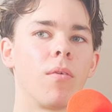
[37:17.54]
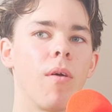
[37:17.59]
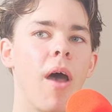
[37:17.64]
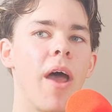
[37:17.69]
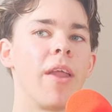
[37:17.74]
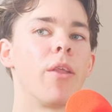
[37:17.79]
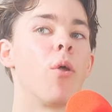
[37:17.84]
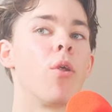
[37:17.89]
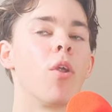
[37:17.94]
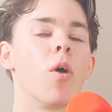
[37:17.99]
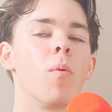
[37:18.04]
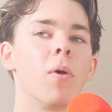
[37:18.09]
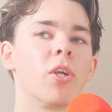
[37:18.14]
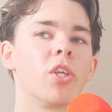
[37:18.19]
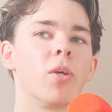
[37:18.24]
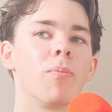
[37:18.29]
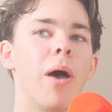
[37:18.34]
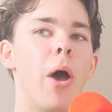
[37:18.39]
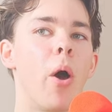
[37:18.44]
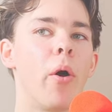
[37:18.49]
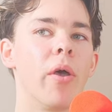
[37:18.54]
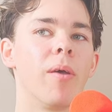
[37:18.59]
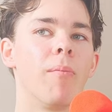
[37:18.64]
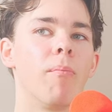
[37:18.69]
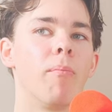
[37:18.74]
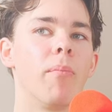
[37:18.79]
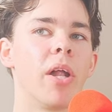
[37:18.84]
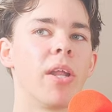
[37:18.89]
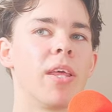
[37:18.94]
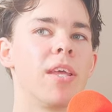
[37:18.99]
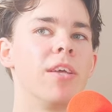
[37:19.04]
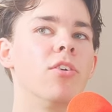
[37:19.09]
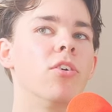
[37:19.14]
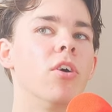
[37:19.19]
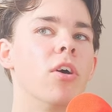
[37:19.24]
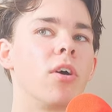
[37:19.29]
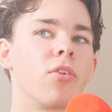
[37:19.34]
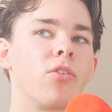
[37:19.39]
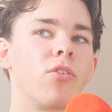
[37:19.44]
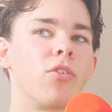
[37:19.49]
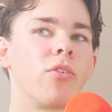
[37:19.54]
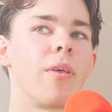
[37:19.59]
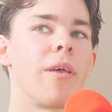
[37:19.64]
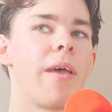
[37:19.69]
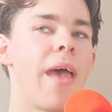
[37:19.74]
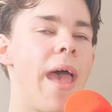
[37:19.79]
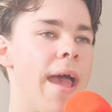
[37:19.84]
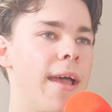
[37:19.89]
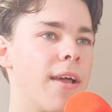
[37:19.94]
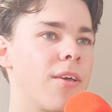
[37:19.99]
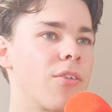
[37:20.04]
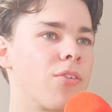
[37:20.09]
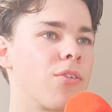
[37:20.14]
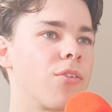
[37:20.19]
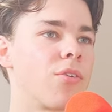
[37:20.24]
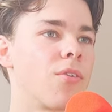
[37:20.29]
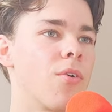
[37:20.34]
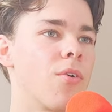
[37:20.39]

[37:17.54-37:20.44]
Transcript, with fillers: I don't know much about him, but he looks X